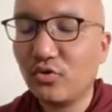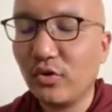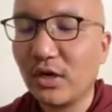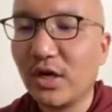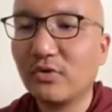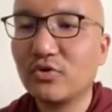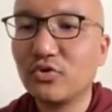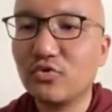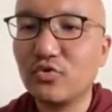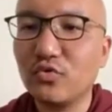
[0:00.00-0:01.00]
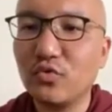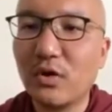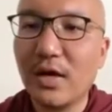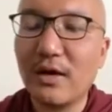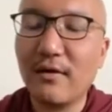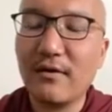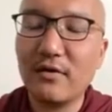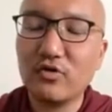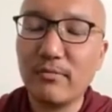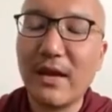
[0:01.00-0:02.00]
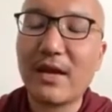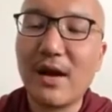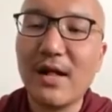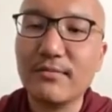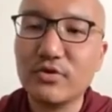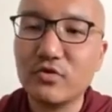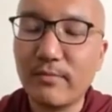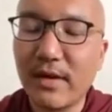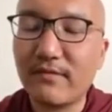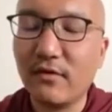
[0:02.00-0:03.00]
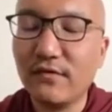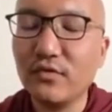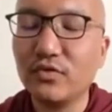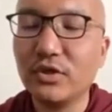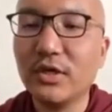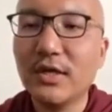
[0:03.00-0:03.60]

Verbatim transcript: going out to uh, to beg alms, to beg for food.